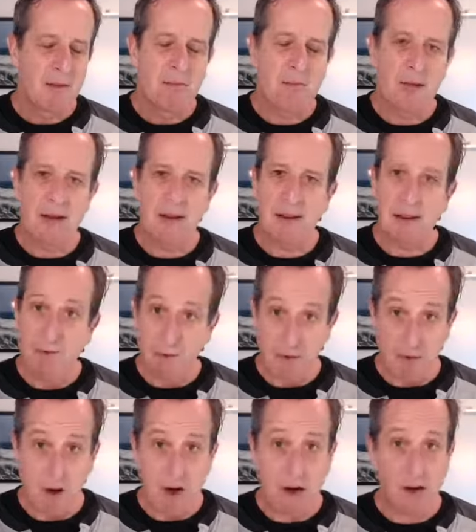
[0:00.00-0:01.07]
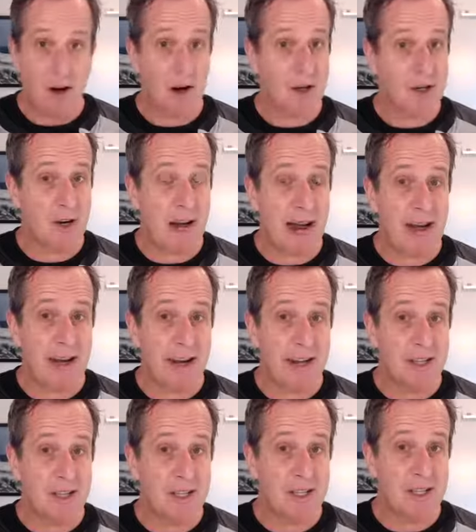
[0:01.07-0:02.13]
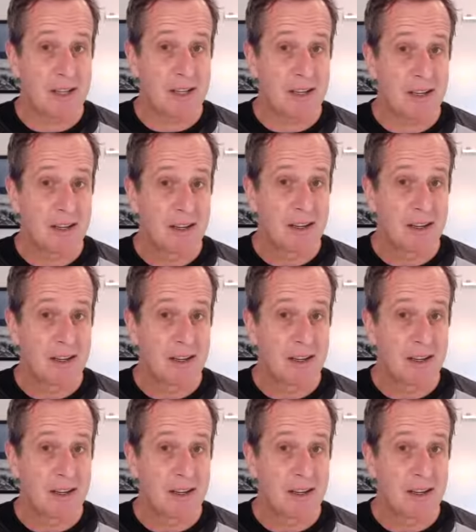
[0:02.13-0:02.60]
If you've got a larger ad agency,